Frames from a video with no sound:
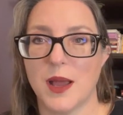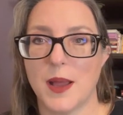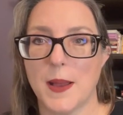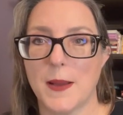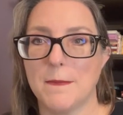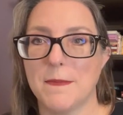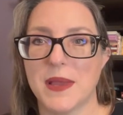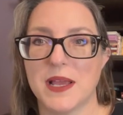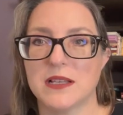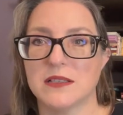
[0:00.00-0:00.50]

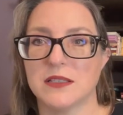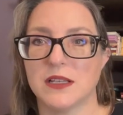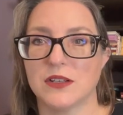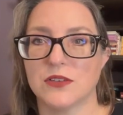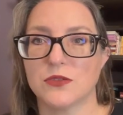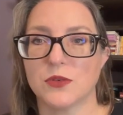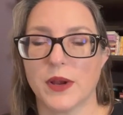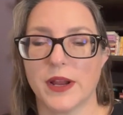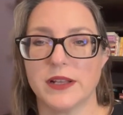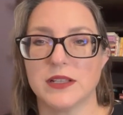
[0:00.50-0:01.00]
amazing
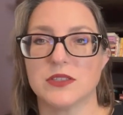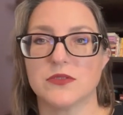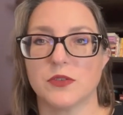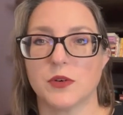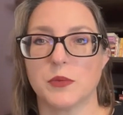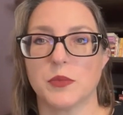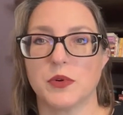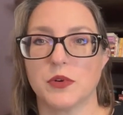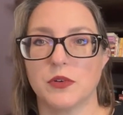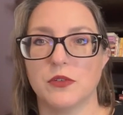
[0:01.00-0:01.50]
transfer
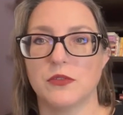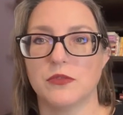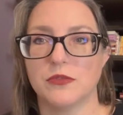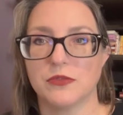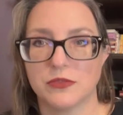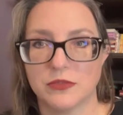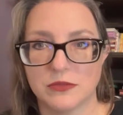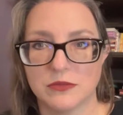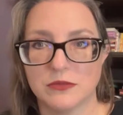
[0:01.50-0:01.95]
proof